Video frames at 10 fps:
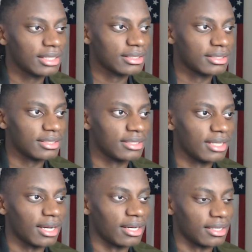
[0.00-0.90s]

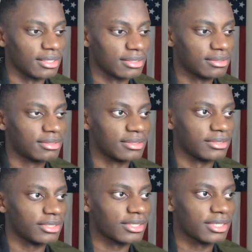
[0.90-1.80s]
Nah.
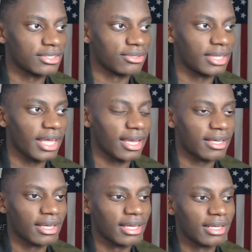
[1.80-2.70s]
Just because you think,
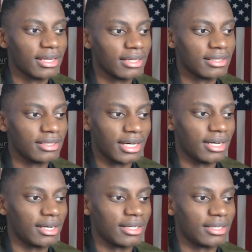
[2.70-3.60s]
nah.